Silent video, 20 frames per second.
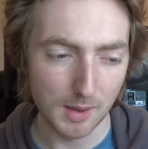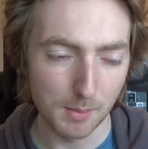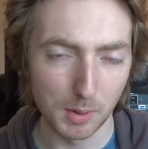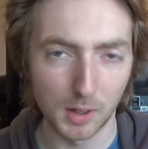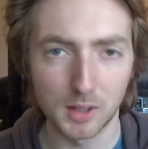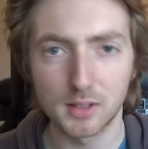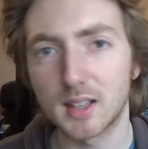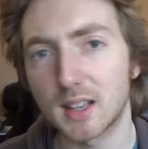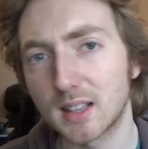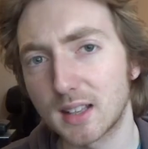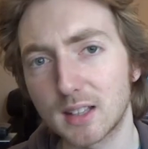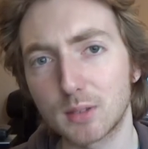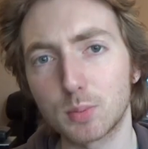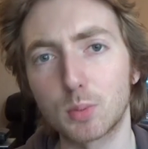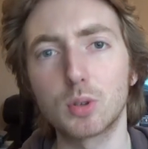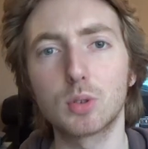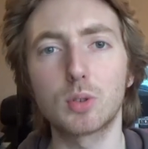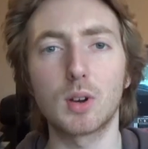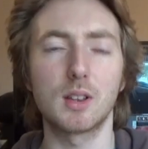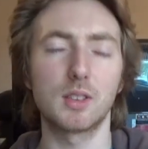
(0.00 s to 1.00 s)
because that, that's
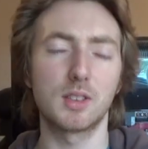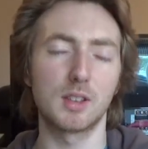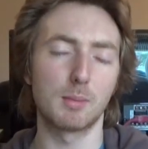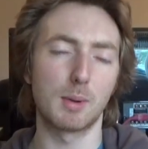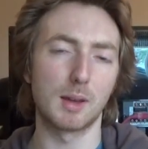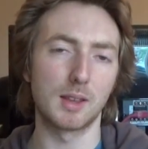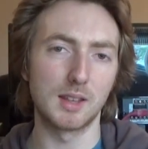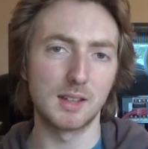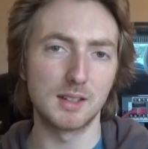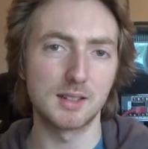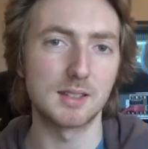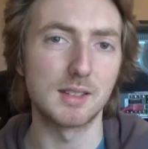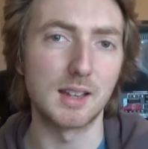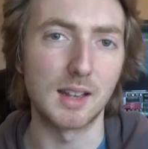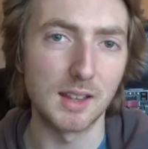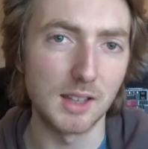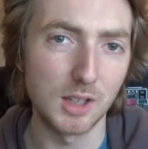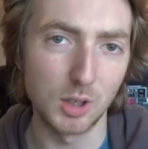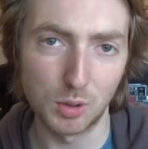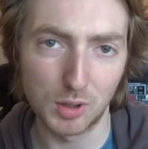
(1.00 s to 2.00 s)
one great thing about the
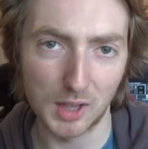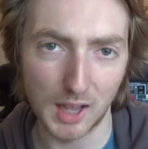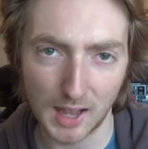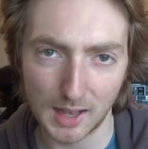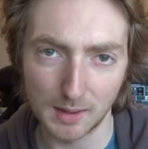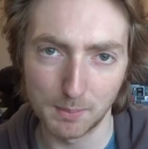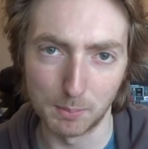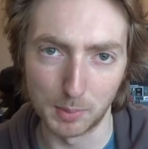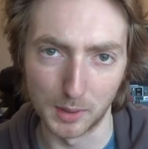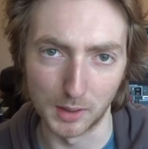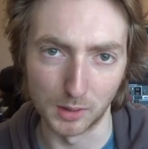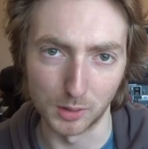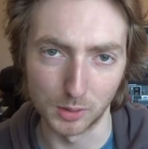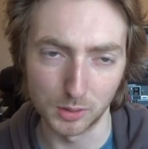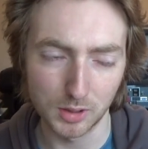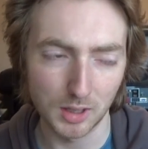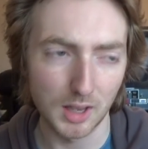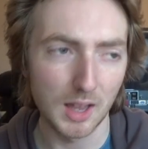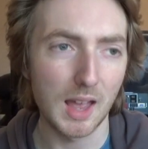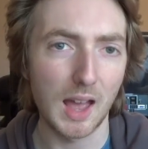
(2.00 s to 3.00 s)
internet that you can
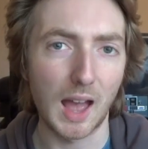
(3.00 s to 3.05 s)
build